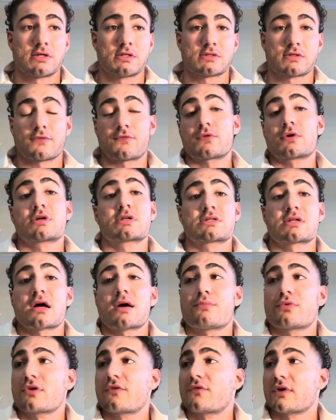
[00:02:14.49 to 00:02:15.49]
So for
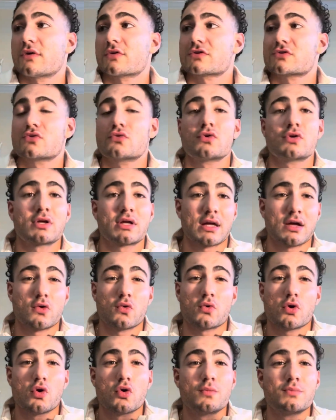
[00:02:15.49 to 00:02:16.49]
example, if I was doing a
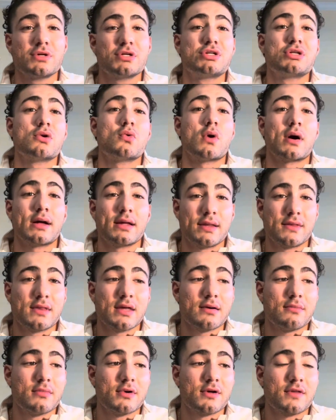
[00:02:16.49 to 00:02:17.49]
OBGYN
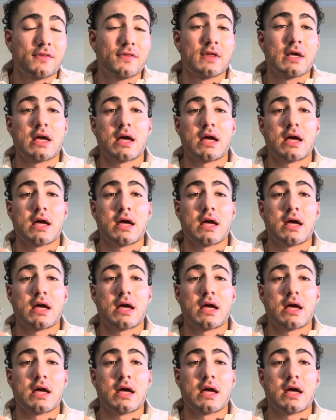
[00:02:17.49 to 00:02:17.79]
that month,